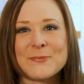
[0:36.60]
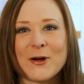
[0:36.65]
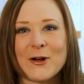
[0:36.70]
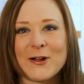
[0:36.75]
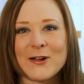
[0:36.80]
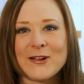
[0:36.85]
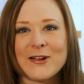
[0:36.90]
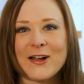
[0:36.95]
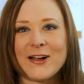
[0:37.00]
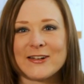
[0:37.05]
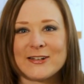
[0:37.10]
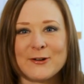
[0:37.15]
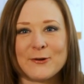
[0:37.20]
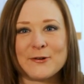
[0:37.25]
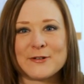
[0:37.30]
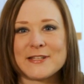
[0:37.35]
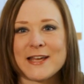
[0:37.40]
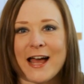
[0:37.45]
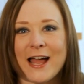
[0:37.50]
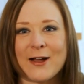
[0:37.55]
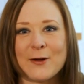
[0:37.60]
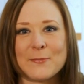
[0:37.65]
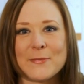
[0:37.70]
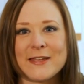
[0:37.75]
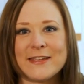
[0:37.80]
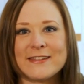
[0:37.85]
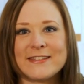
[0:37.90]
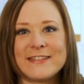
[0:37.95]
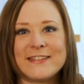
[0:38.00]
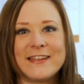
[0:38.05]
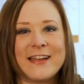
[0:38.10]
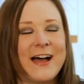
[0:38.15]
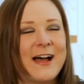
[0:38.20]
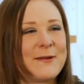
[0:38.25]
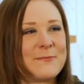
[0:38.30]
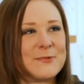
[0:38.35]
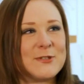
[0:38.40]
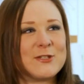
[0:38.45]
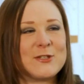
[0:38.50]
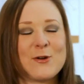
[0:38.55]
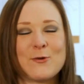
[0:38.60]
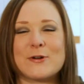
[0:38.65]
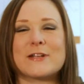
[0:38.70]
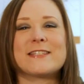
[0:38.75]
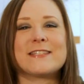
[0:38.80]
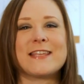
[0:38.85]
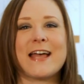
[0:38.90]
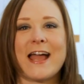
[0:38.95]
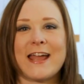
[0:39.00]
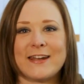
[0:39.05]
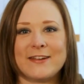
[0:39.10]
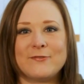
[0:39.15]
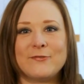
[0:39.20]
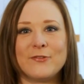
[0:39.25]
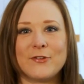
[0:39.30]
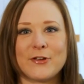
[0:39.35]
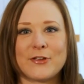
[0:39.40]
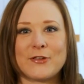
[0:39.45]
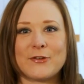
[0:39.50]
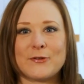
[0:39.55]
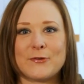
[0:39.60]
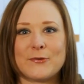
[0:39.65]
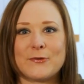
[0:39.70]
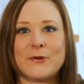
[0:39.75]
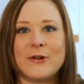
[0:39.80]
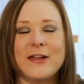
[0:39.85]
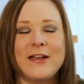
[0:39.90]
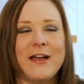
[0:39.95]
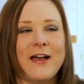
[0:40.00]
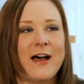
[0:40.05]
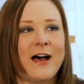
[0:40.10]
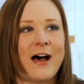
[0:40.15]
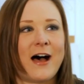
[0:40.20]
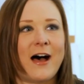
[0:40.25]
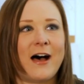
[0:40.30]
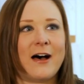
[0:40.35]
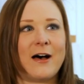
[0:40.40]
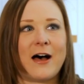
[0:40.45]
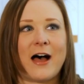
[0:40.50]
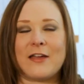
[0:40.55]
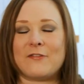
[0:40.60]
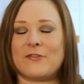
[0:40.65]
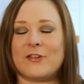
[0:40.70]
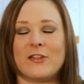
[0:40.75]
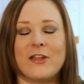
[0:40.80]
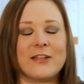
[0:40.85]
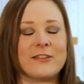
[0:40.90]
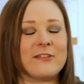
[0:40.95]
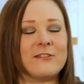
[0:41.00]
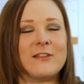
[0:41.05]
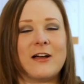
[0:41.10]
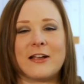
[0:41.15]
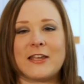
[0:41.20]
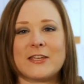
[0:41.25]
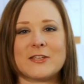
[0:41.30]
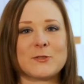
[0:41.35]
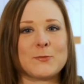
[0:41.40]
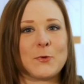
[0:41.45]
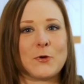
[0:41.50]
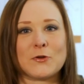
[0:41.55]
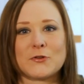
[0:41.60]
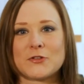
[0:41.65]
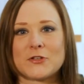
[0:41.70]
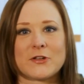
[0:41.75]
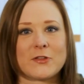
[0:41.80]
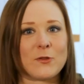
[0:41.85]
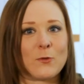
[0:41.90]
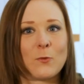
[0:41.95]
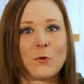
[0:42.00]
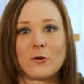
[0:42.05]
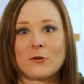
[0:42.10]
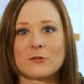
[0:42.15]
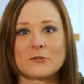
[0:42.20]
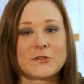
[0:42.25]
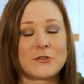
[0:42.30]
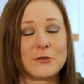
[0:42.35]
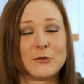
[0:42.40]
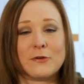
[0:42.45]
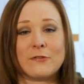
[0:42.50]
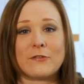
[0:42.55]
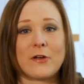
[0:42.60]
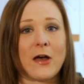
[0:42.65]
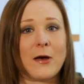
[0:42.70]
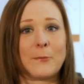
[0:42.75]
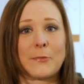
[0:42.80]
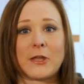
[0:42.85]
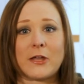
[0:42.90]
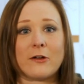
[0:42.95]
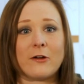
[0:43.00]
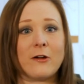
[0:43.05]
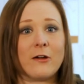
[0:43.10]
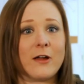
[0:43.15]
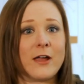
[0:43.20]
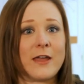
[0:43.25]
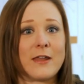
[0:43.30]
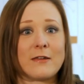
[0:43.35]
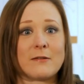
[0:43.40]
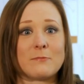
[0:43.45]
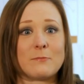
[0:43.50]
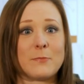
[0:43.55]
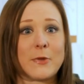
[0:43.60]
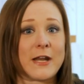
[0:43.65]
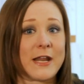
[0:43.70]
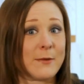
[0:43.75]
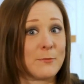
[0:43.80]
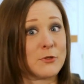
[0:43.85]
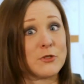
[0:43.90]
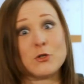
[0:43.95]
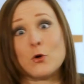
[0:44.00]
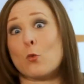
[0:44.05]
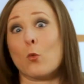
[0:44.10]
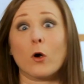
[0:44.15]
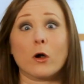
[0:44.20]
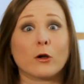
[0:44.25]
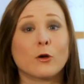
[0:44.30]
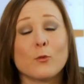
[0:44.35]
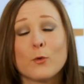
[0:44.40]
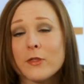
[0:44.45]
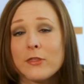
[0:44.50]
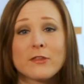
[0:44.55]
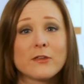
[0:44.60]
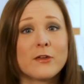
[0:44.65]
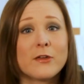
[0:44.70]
Mark, on your retirement. I'm so excited for you. I feel like the luckiest person in the world to have come here and been able to work with